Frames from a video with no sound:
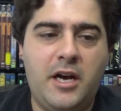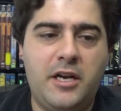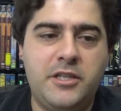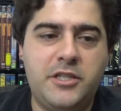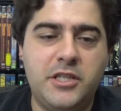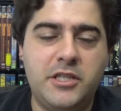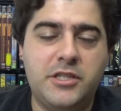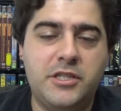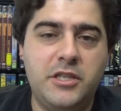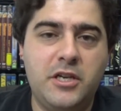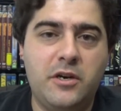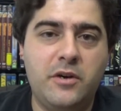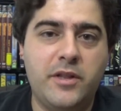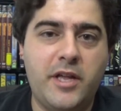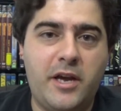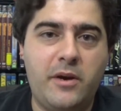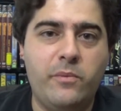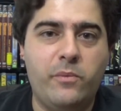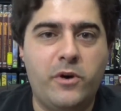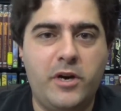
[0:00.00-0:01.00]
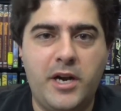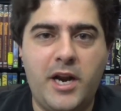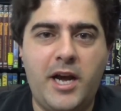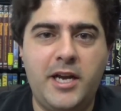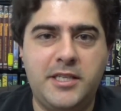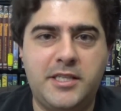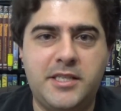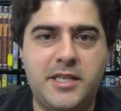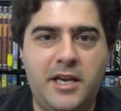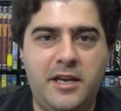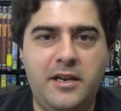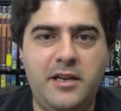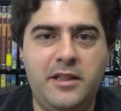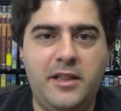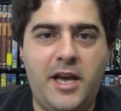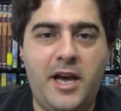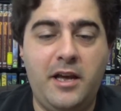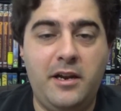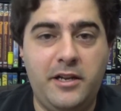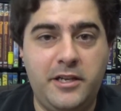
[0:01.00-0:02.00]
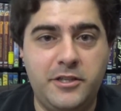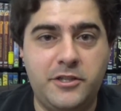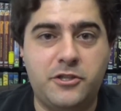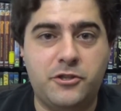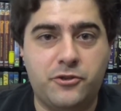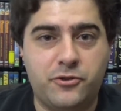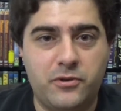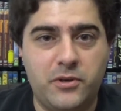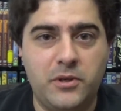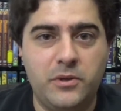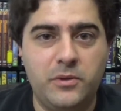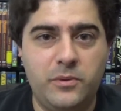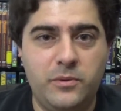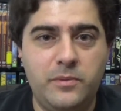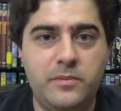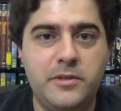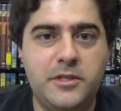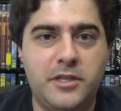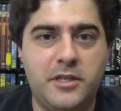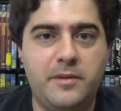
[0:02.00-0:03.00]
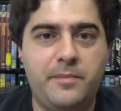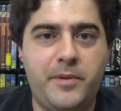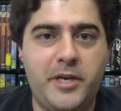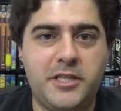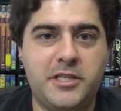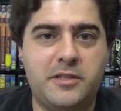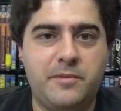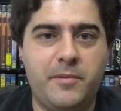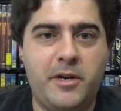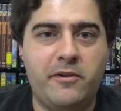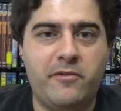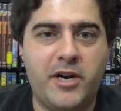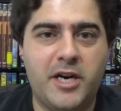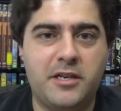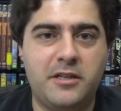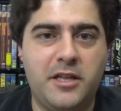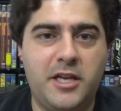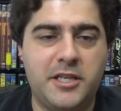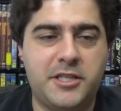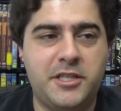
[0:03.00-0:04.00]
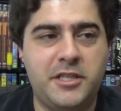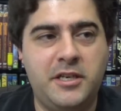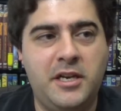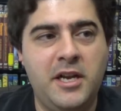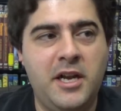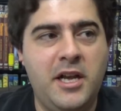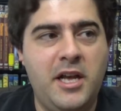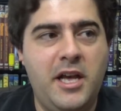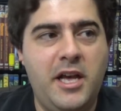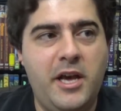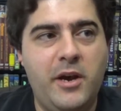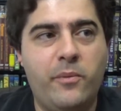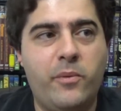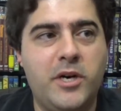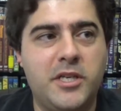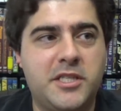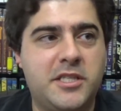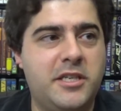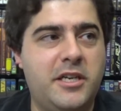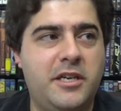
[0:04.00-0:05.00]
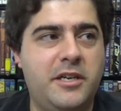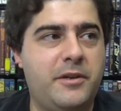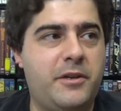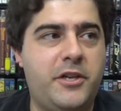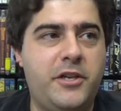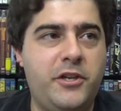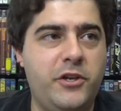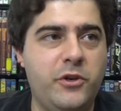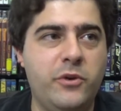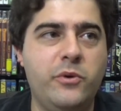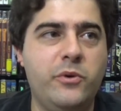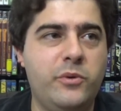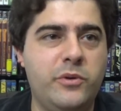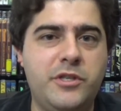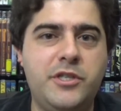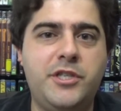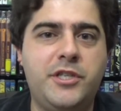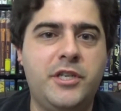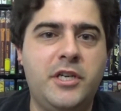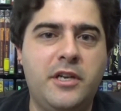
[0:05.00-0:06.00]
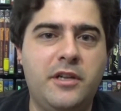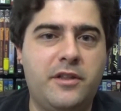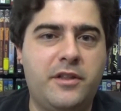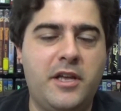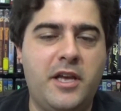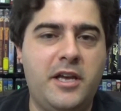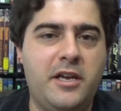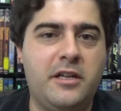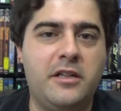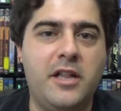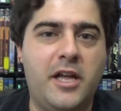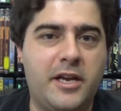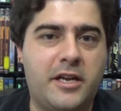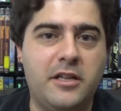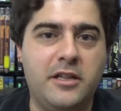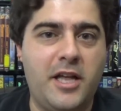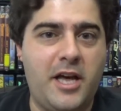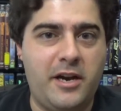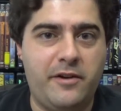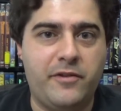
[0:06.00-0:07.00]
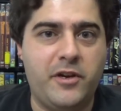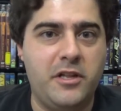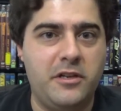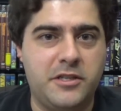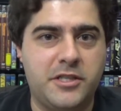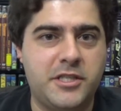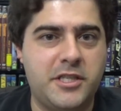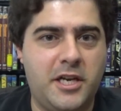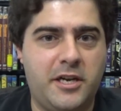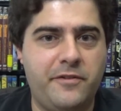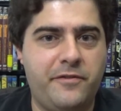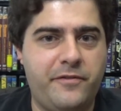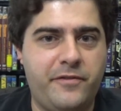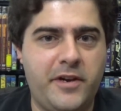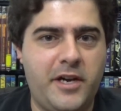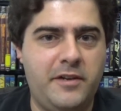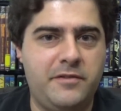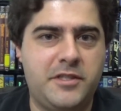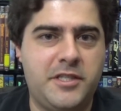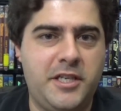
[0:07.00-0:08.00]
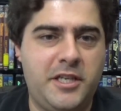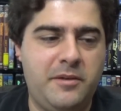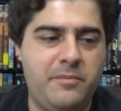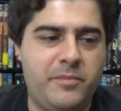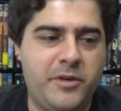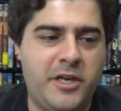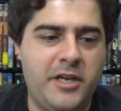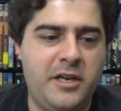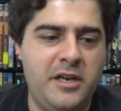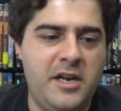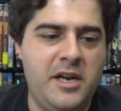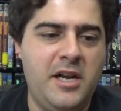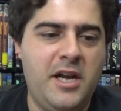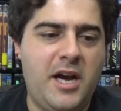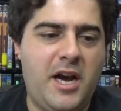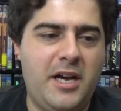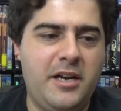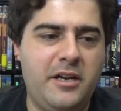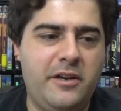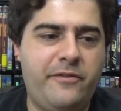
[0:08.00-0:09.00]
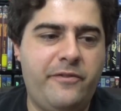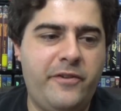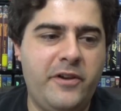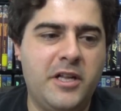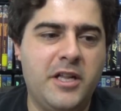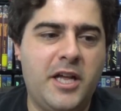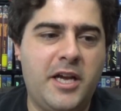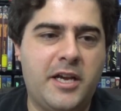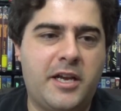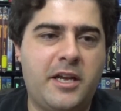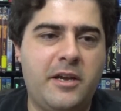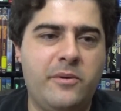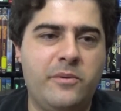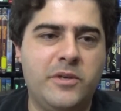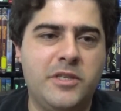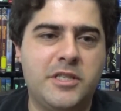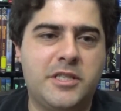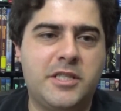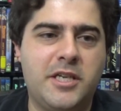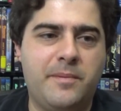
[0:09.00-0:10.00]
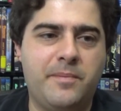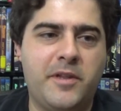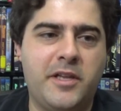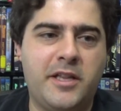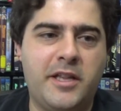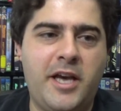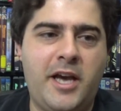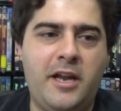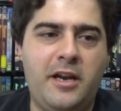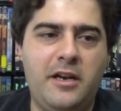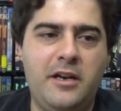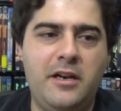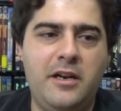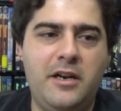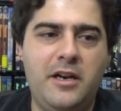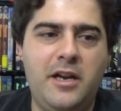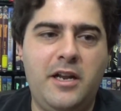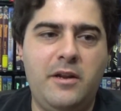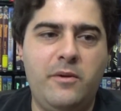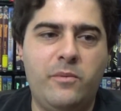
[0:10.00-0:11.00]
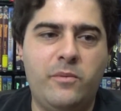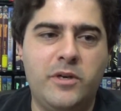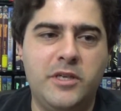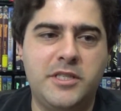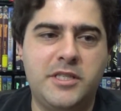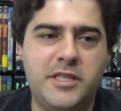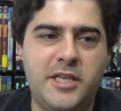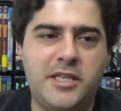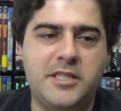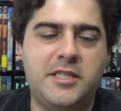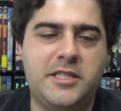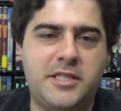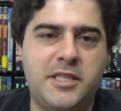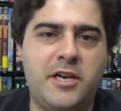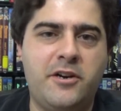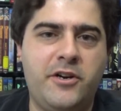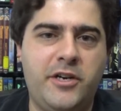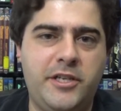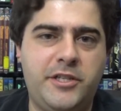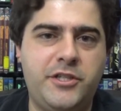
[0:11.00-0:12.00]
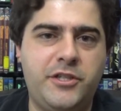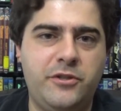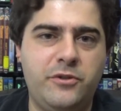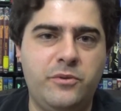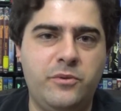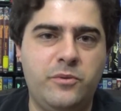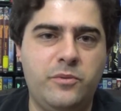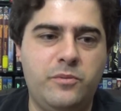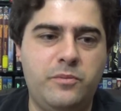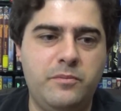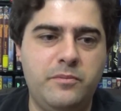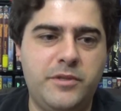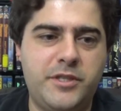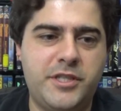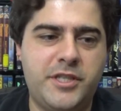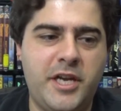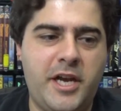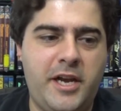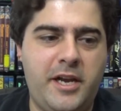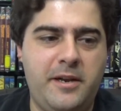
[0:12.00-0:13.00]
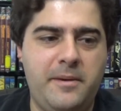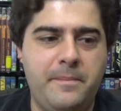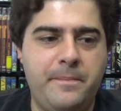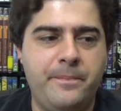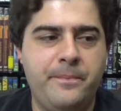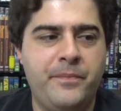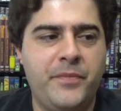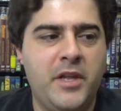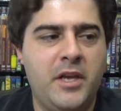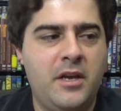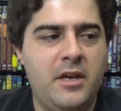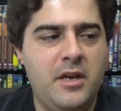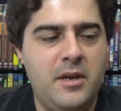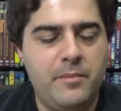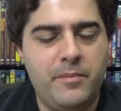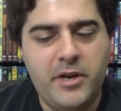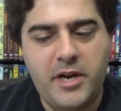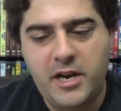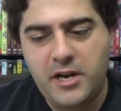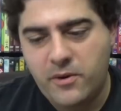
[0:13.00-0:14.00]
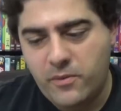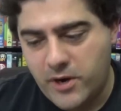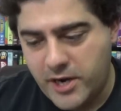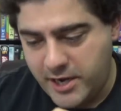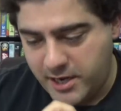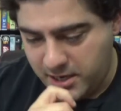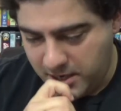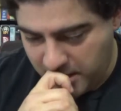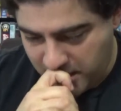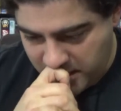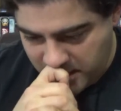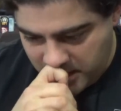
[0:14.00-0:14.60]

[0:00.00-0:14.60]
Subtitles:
just know that what I said in that is true to the best of my recollection. It wasn't a huge thing like a lot of other stuff I've seen, but I did feel like it was something that was necessary to state. But anyway,